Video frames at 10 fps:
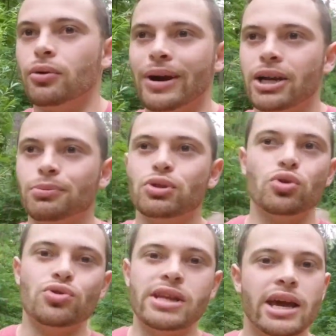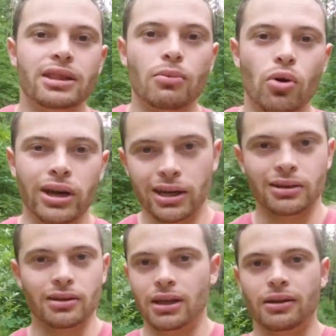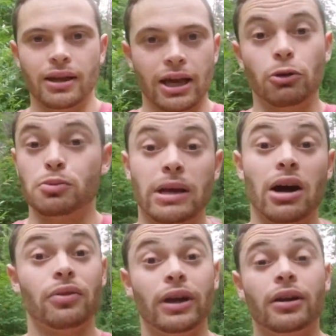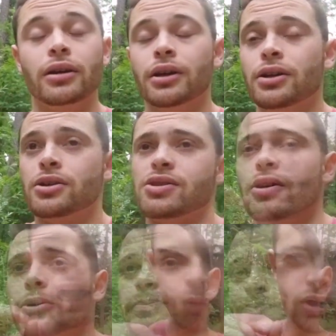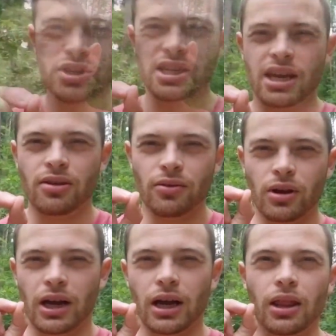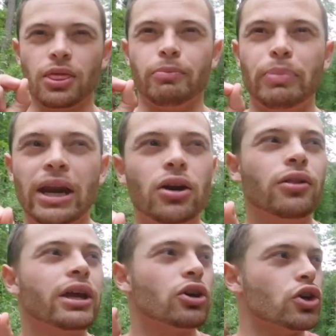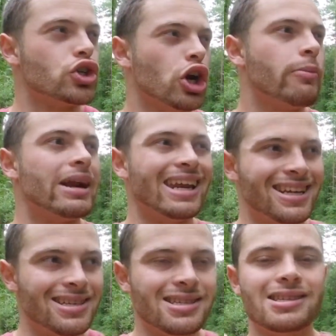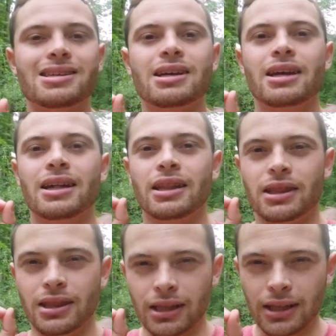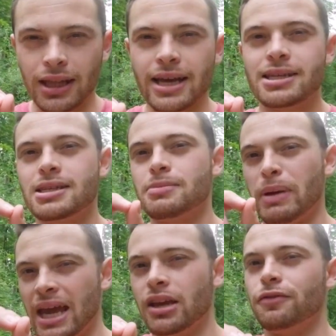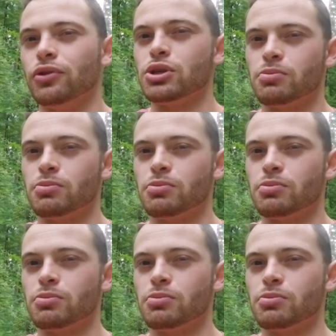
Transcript: random Tuesday in the morning, and they helped me out there. So I will say, the better that your German is, the less painful